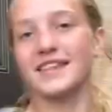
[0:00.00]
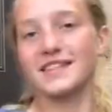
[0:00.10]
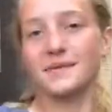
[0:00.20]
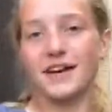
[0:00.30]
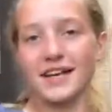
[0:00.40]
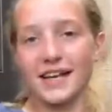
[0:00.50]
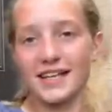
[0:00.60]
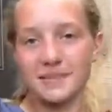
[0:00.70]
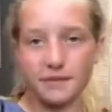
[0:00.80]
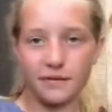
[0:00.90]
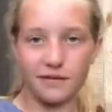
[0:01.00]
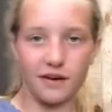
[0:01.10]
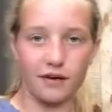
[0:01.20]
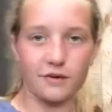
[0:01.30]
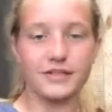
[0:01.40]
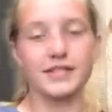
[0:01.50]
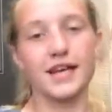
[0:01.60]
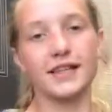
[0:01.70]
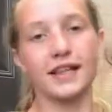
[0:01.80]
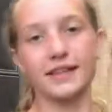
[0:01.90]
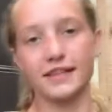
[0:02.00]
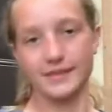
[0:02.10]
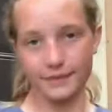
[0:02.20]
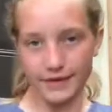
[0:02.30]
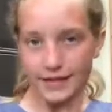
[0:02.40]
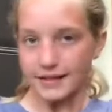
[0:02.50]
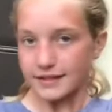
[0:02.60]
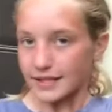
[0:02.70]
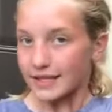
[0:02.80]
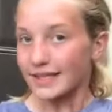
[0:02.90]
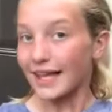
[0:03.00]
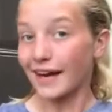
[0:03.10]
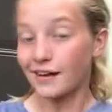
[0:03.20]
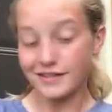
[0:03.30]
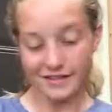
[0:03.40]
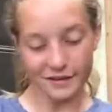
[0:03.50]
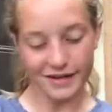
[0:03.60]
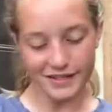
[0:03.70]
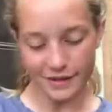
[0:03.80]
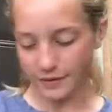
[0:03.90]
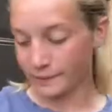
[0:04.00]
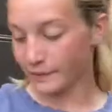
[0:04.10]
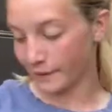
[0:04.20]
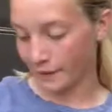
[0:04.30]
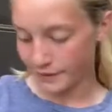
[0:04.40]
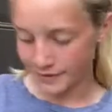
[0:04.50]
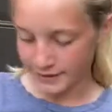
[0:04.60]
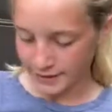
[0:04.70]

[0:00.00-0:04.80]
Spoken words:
this one is Monroe's, and then this one is Claire's. So we're gonna start with Monroe's.